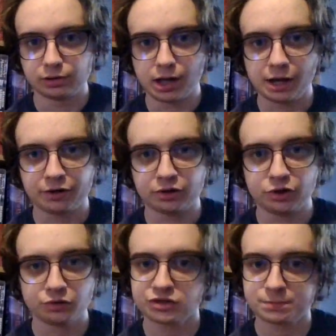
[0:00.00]
I don't know.
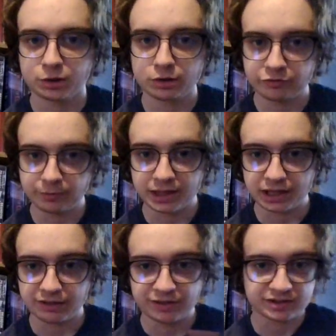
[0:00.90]
Don't spoil for me
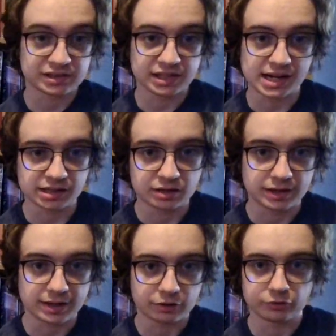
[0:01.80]
if this is connected to
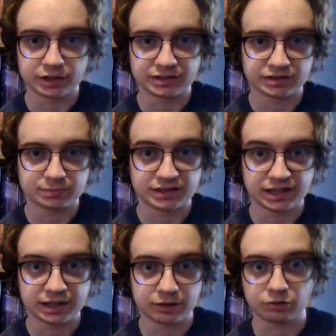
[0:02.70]
the other ones
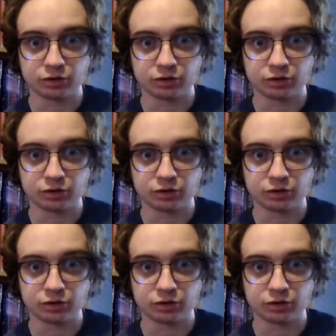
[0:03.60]
beyond